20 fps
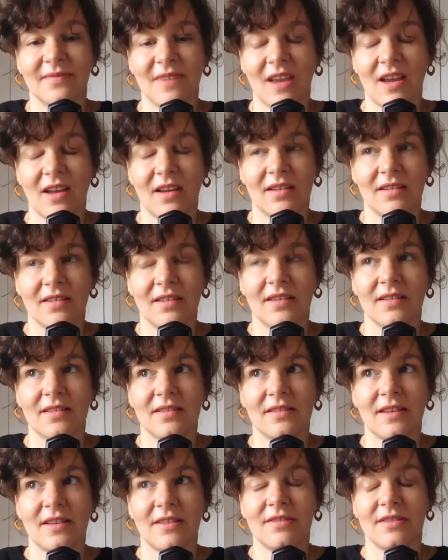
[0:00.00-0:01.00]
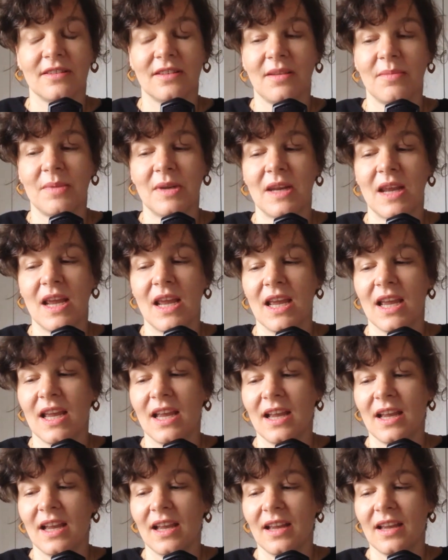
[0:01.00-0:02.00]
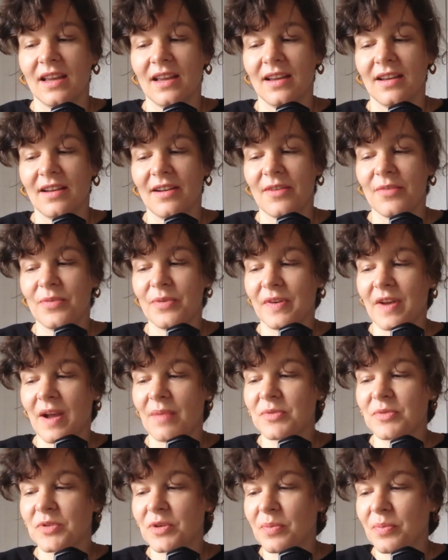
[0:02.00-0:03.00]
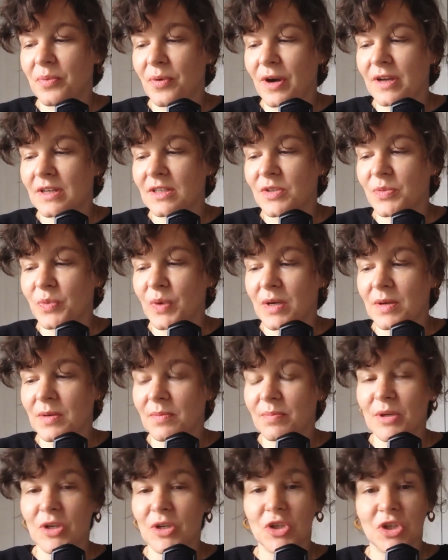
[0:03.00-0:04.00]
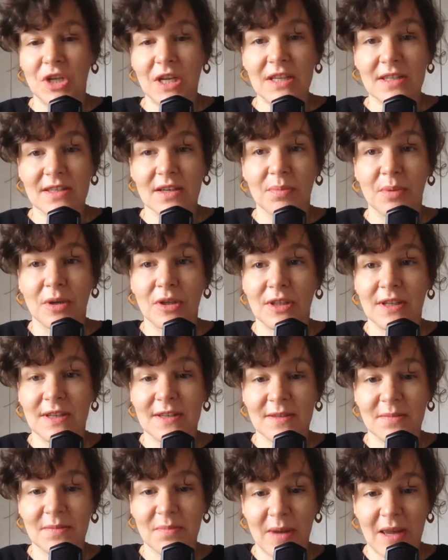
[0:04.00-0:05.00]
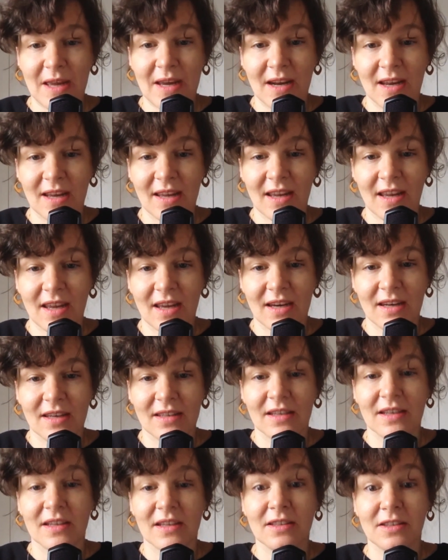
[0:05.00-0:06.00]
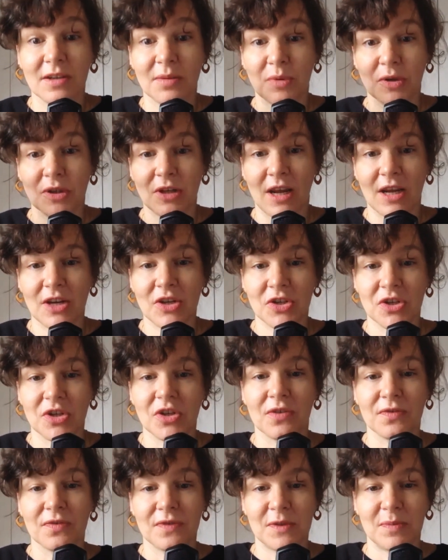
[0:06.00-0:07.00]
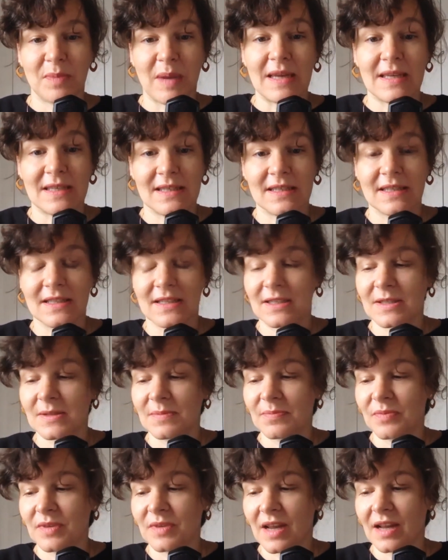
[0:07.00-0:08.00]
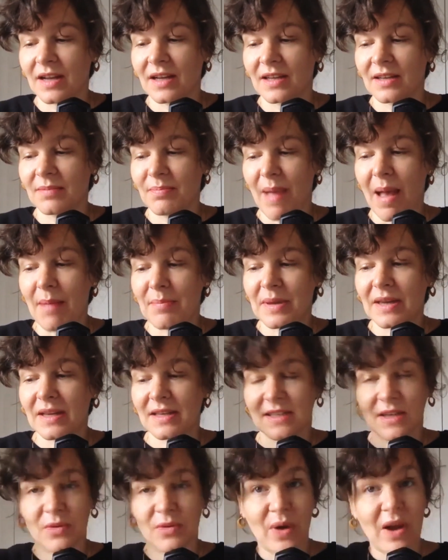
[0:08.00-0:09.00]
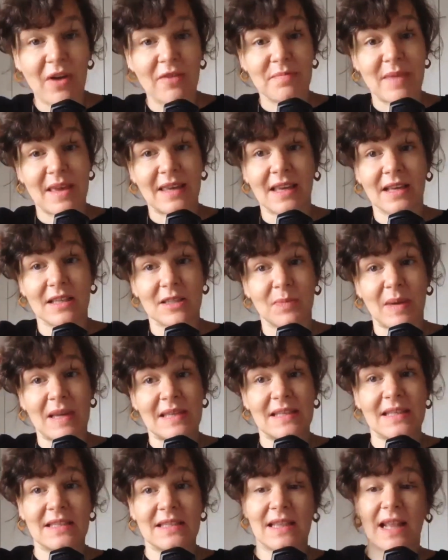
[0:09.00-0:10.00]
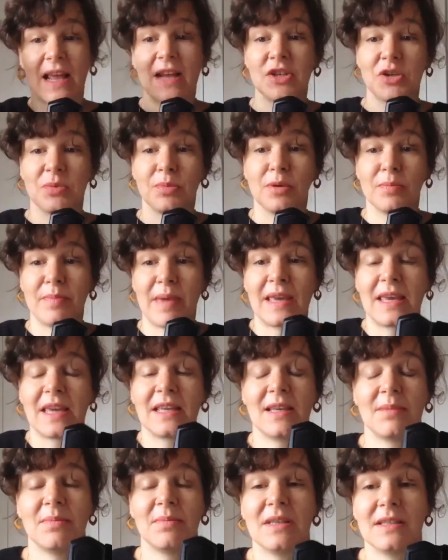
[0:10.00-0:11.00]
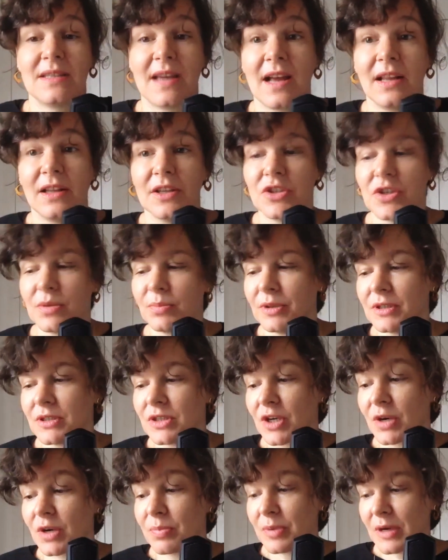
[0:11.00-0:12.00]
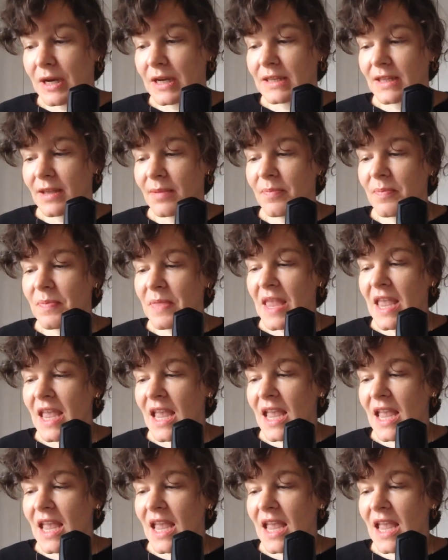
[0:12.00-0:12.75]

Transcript: Yeah, definitely. I mean, we come to a point when machines are participating in the interpretation of spaces. Mapping is a way of making spaces legible, making them intelligible, interpreting them.